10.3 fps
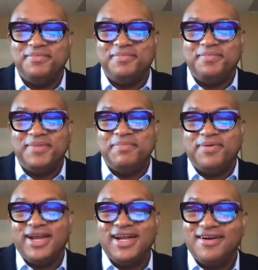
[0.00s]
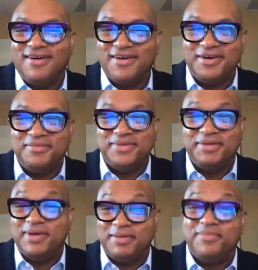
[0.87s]
my brain caught up,
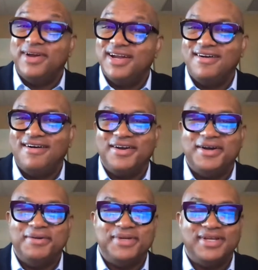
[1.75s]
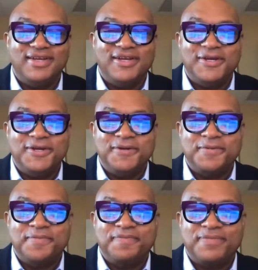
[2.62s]
and my brain caught up.
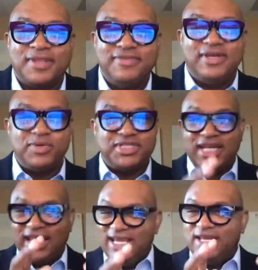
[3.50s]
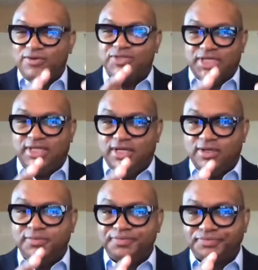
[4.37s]
There was an energy,
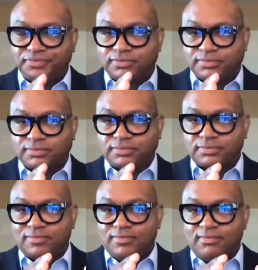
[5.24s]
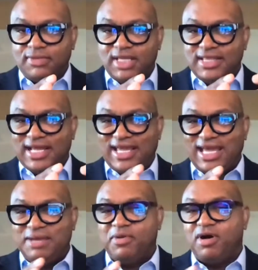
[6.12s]
though, that
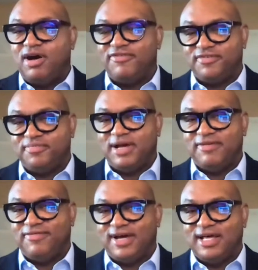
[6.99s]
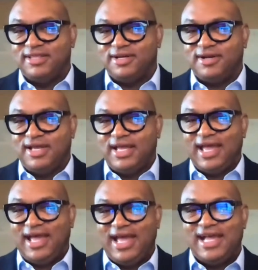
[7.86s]
came off of my father
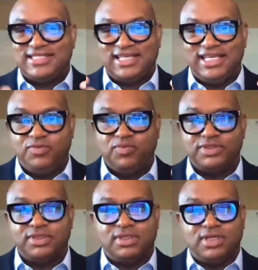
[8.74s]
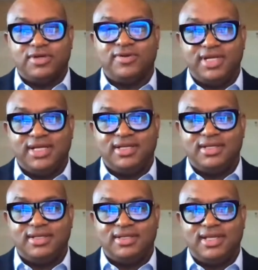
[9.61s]
as he was learning,
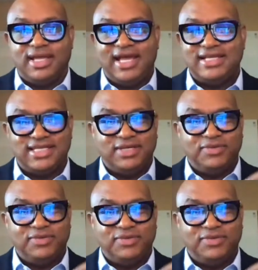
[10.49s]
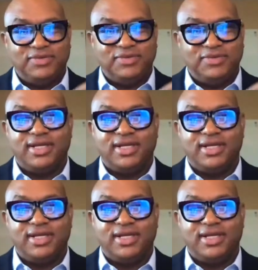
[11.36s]
as he was growing.